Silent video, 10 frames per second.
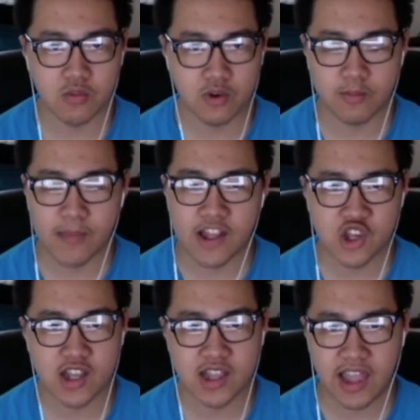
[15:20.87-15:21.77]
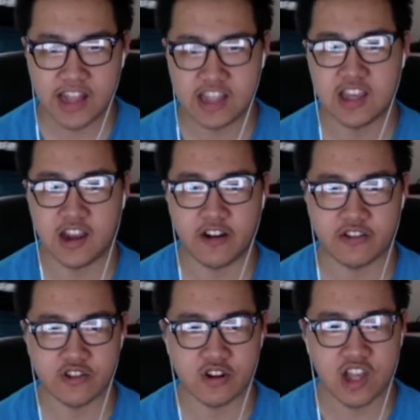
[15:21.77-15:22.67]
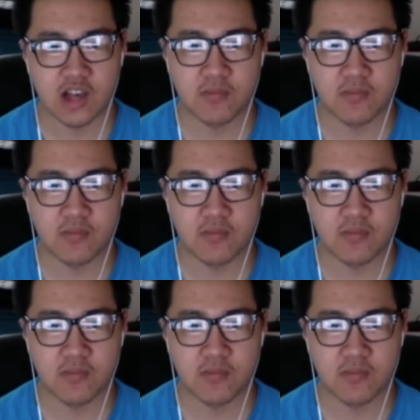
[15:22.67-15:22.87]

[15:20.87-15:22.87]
we're matching on any character.